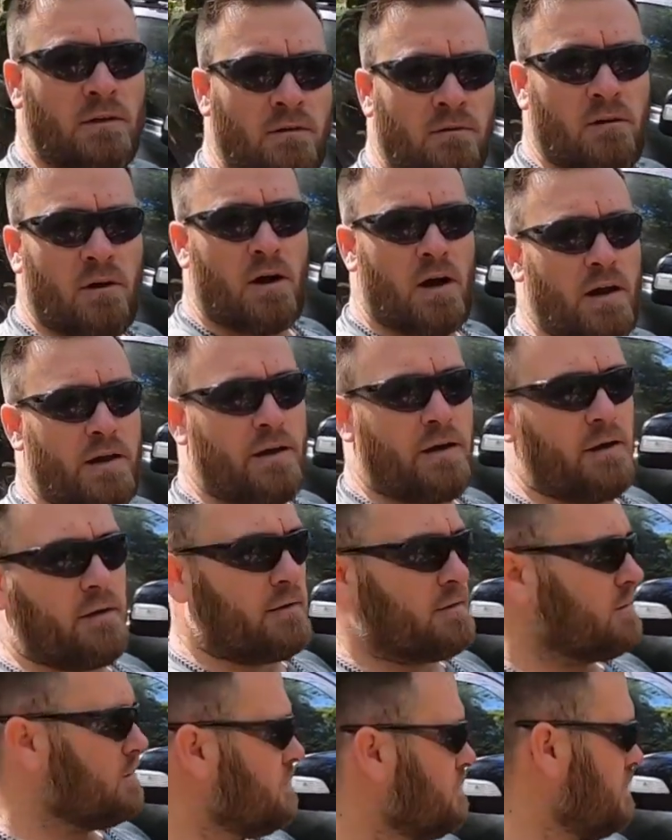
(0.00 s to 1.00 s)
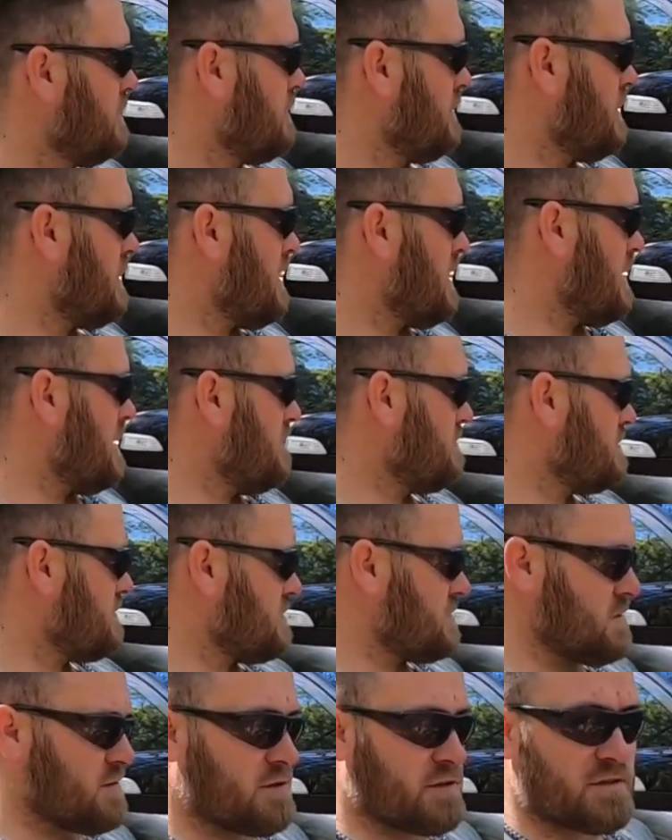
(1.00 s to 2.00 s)
Righto,
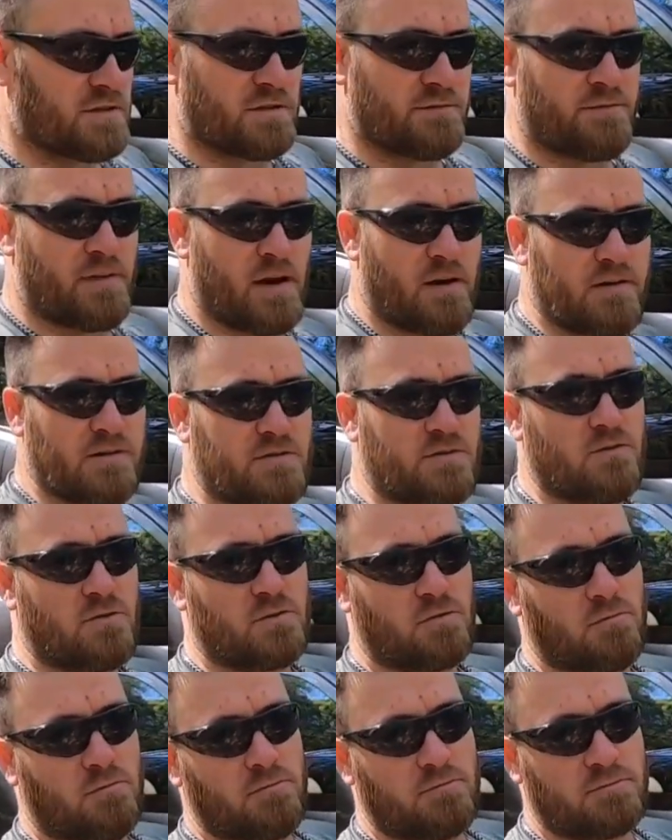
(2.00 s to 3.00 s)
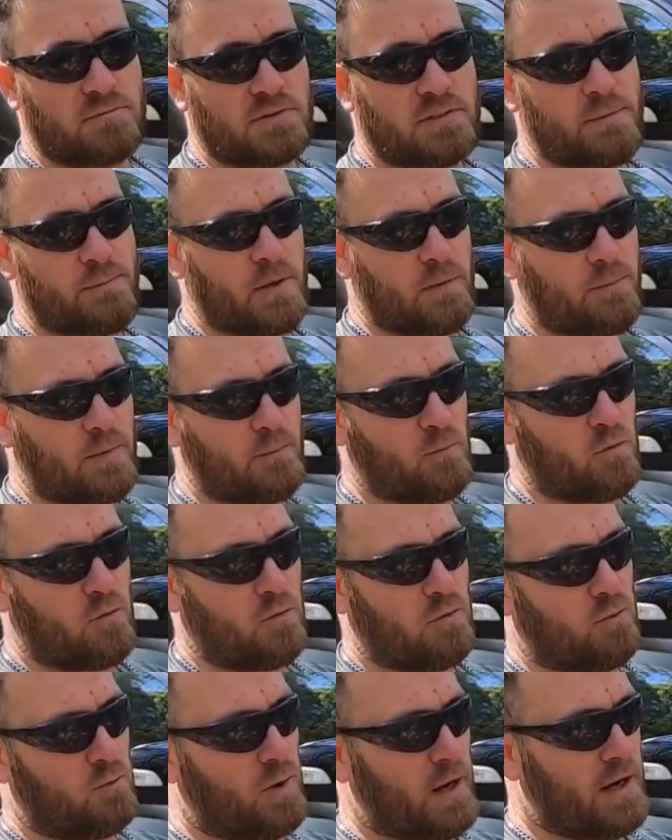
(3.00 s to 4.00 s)
just got a safari snorkel, give me a bit
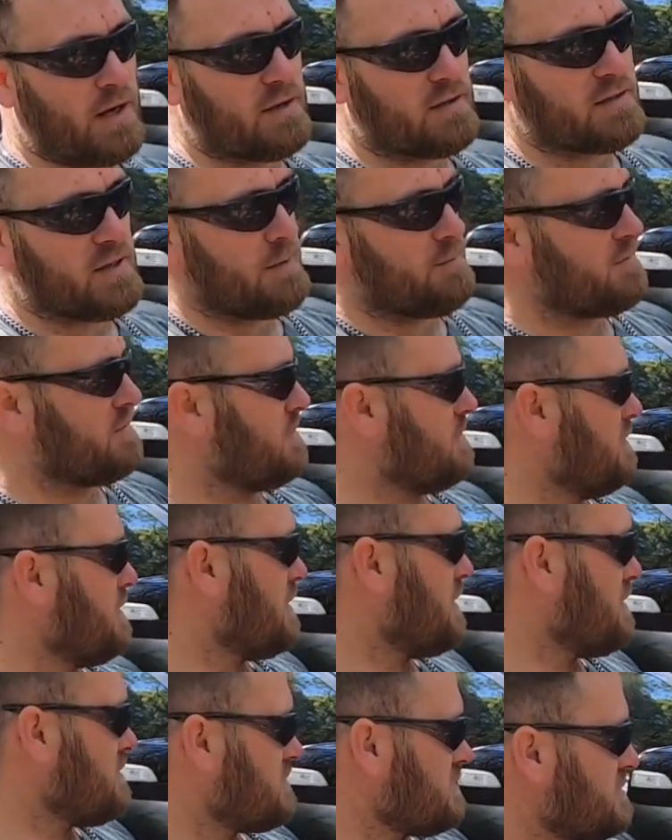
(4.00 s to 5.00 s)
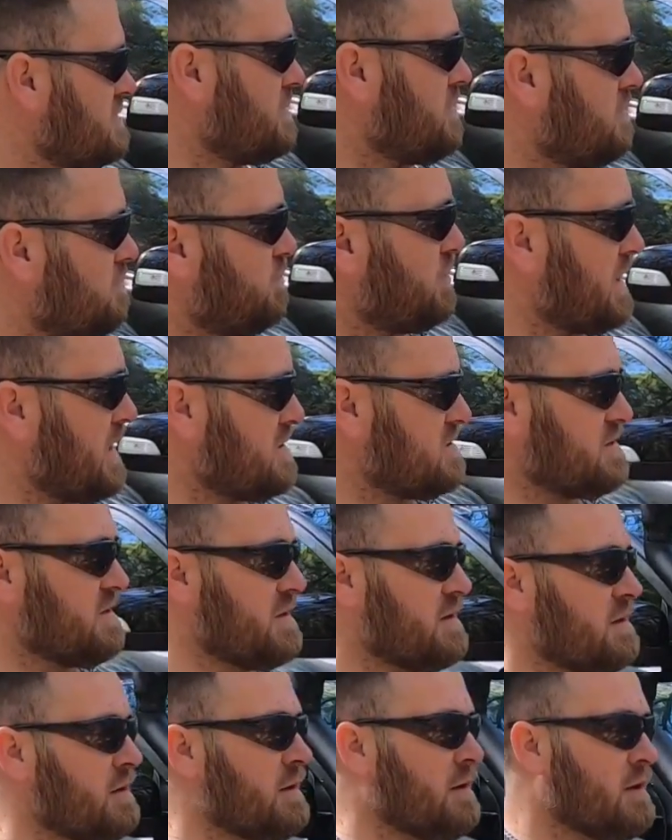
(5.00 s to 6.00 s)
more wading depth, you know, just the old
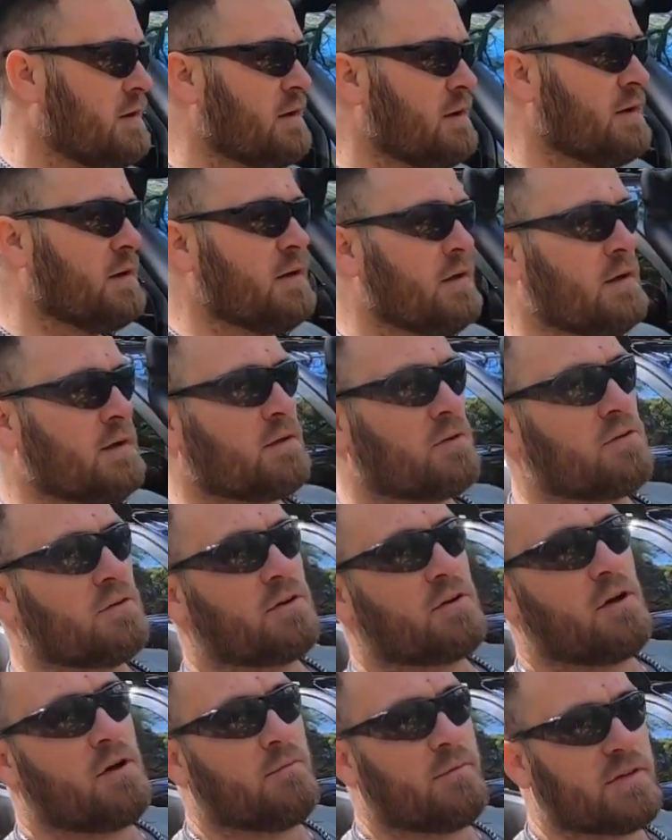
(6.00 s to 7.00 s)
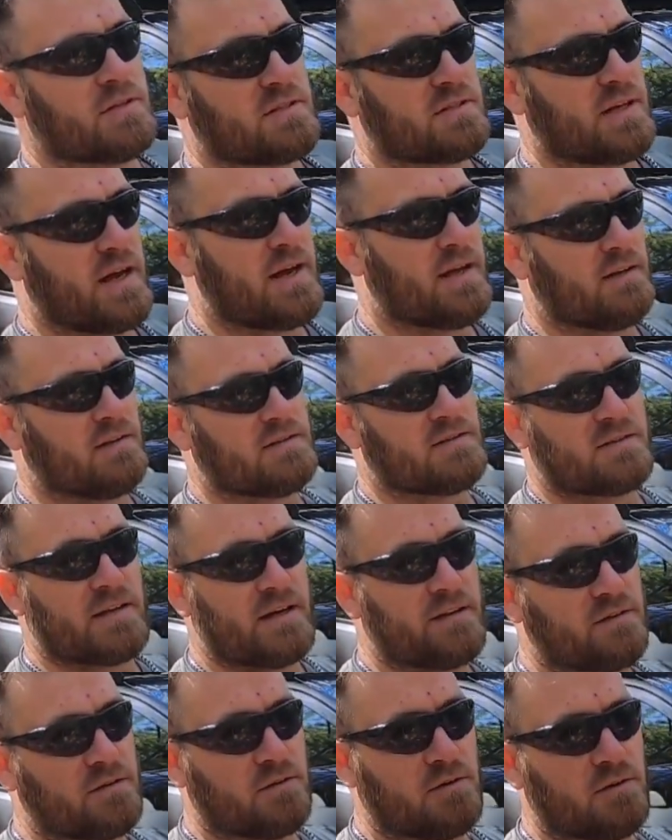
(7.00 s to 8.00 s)
plastic. Could have gone with the stainless,
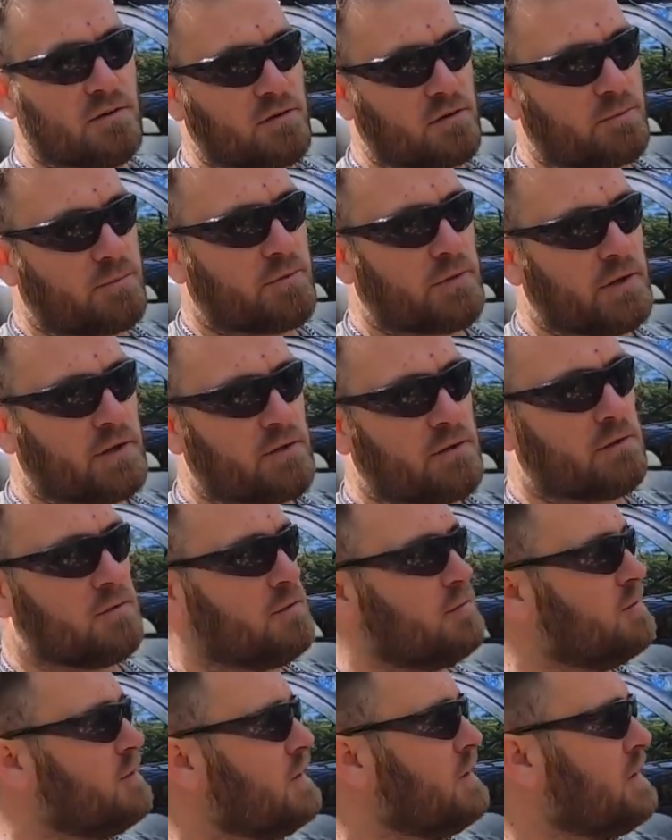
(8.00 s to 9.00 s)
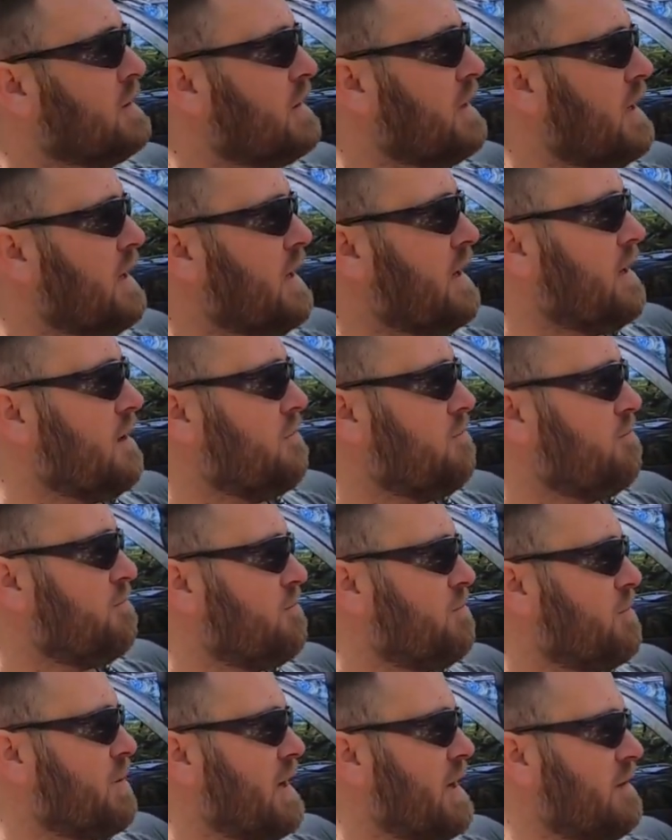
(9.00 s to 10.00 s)
they do look pretty cool,
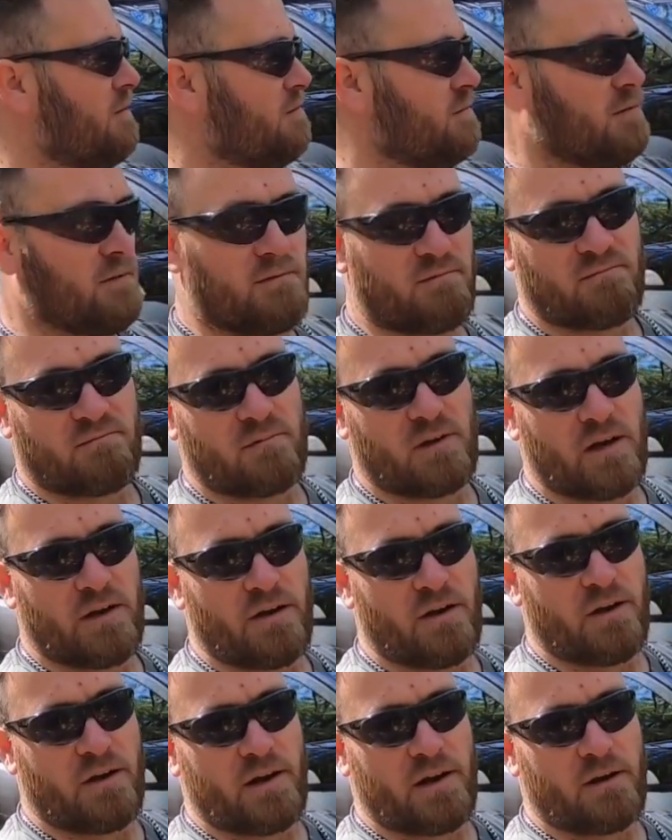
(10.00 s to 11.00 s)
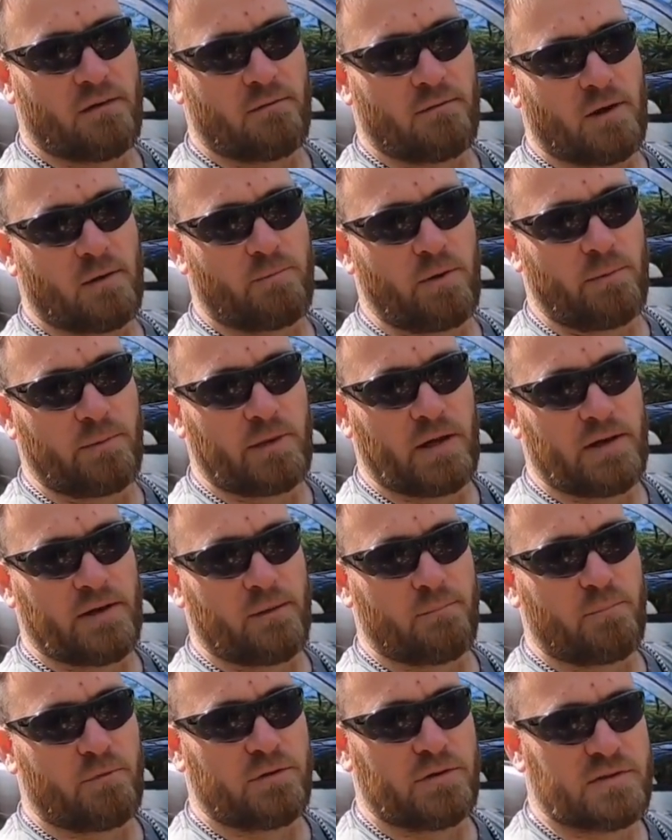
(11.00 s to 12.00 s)
but I know that I'll probably end
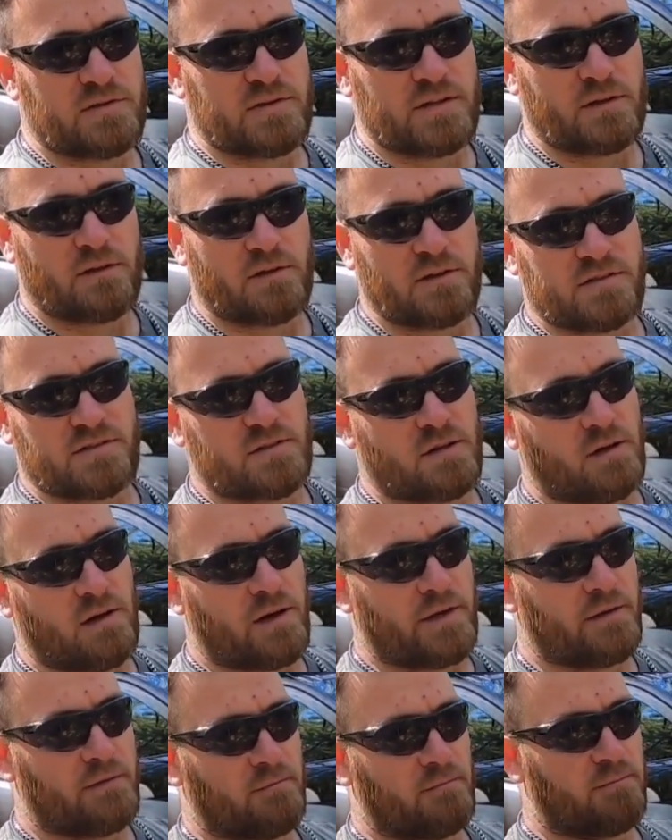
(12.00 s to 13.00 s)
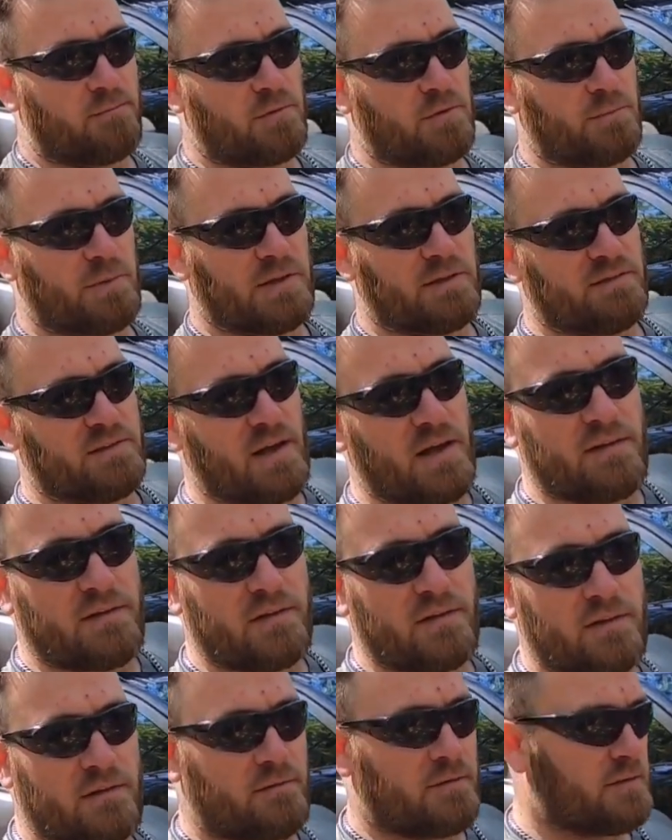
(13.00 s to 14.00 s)
up putting this thing on its side and put a big dent
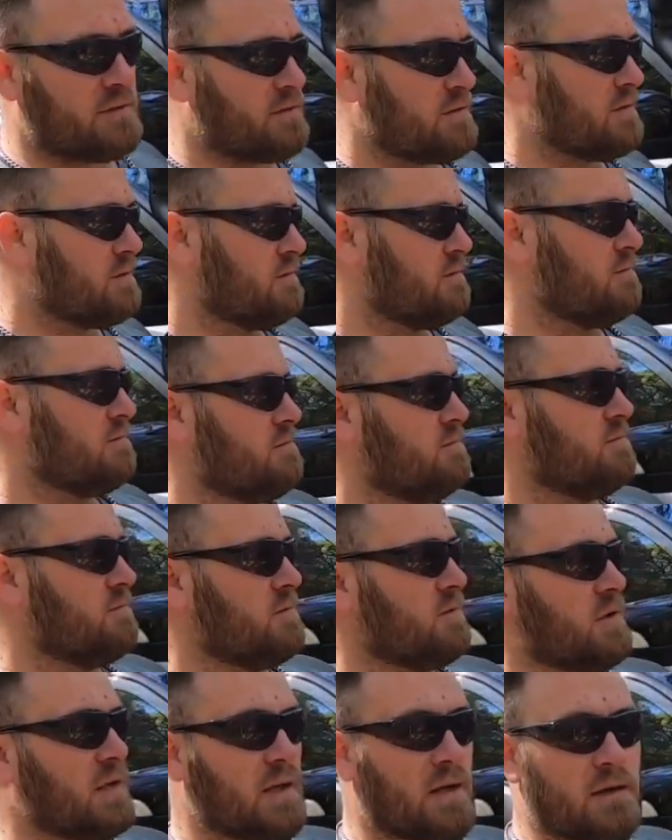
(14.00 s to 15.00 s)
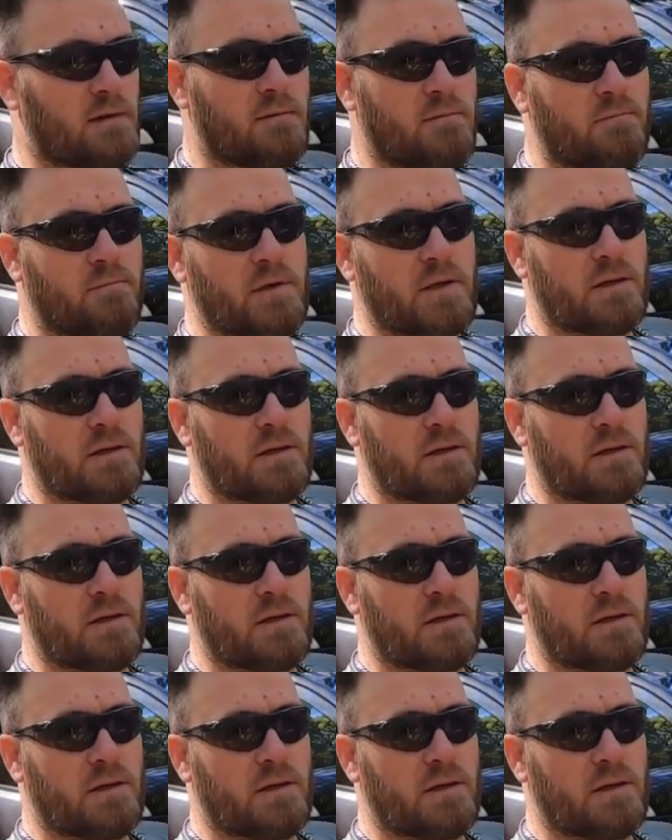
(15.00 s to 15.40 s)
in it, which will be a